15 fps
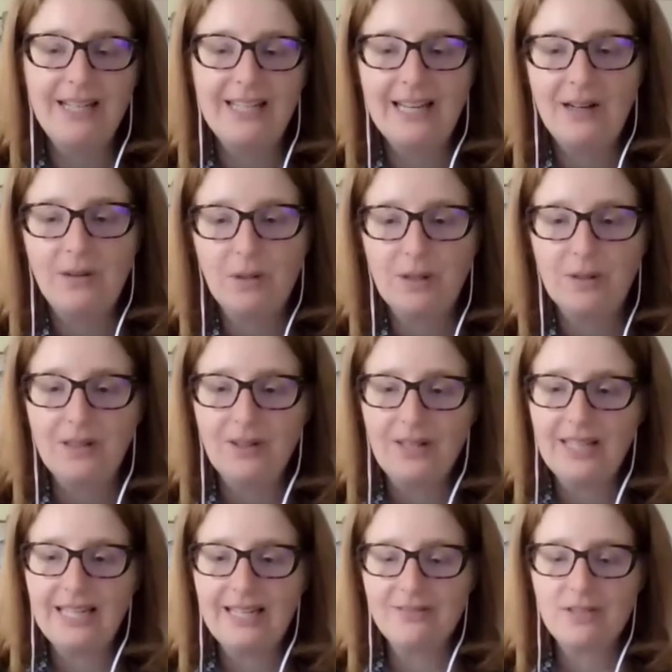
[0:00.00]
right now. We're
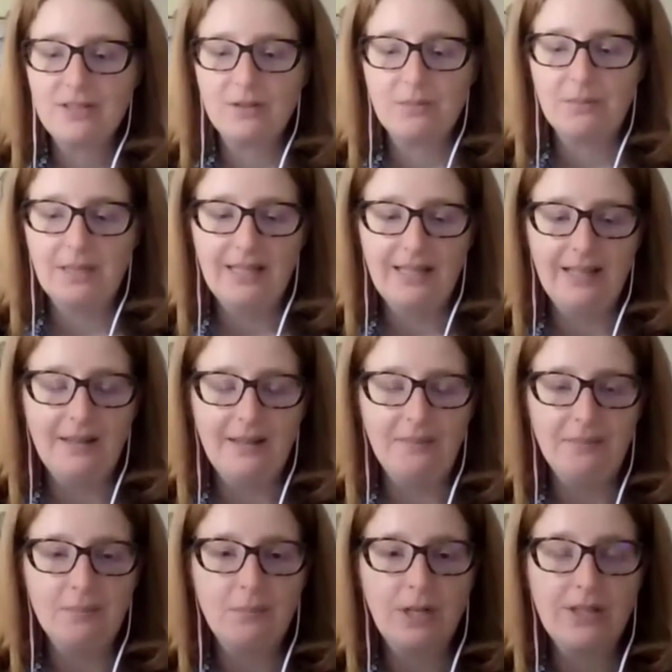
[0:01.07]
looking after my
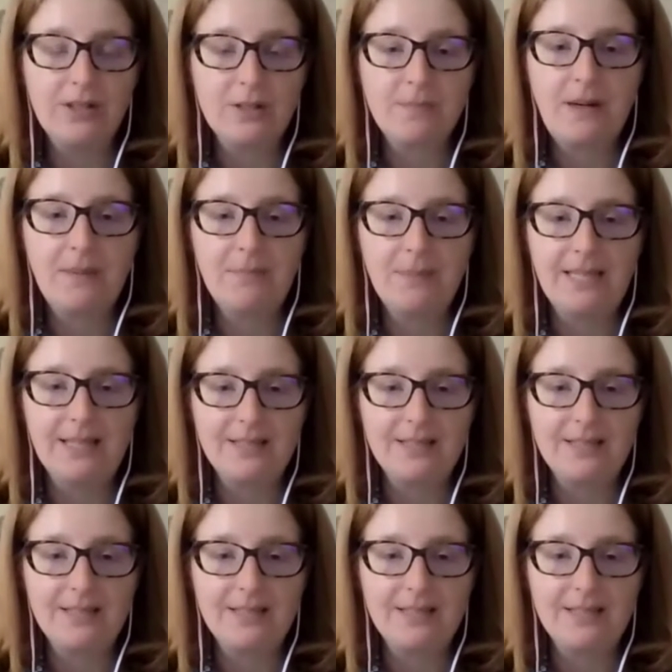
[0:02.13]
um, brother's puppy.